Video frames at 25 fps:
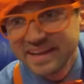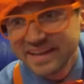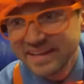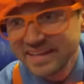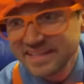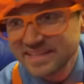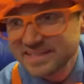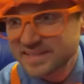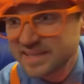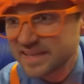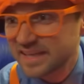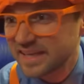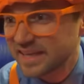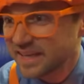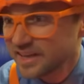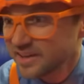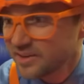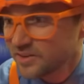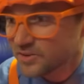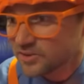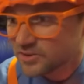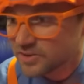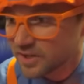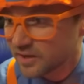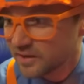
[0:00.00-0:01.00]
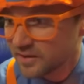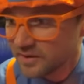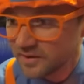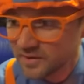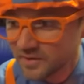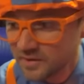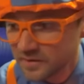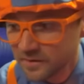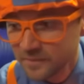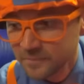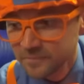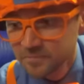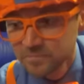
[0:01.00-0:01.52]
It's cute.
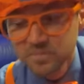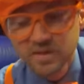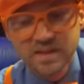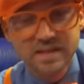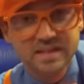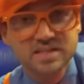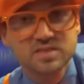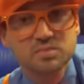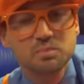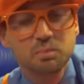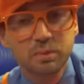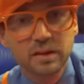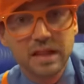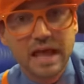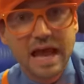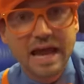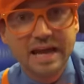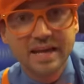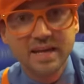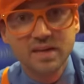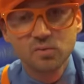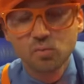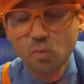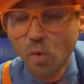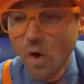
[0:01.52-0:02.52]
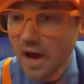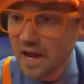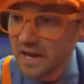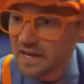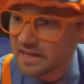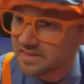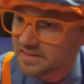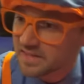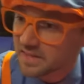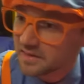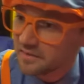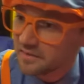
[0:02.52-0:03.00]
It's black and white.